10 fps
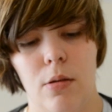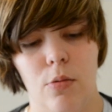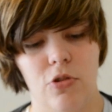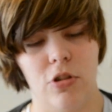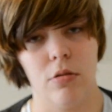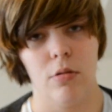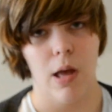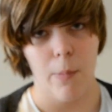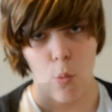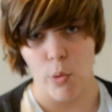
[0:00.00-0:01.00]
But you know,
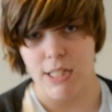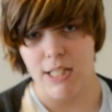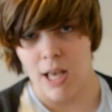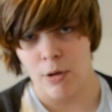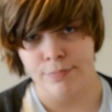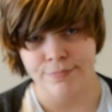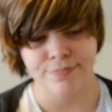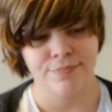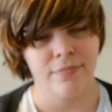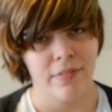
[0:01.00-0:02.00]
I'm a wizard now.
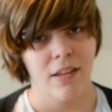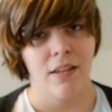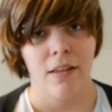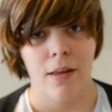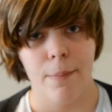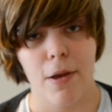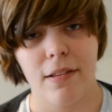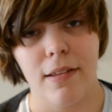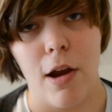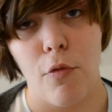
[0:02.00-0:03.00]

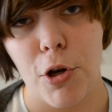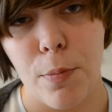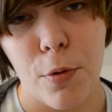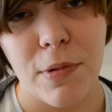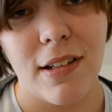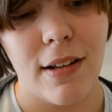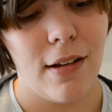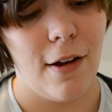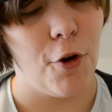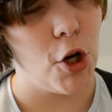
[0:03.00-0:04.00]
Personally, I rode a broomstick,
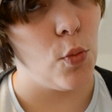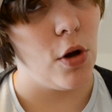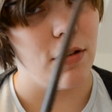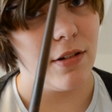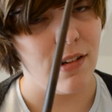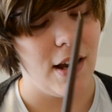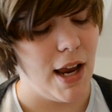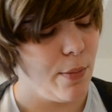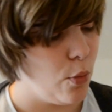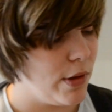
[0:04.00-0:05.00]
I've got a wand, I
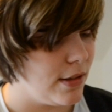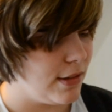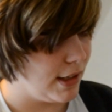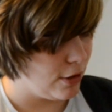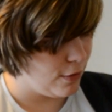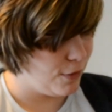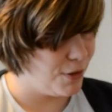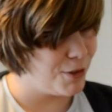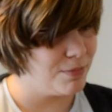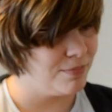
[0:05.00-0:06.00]
am a wizard in
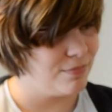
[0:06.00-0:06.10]
Gryffindor.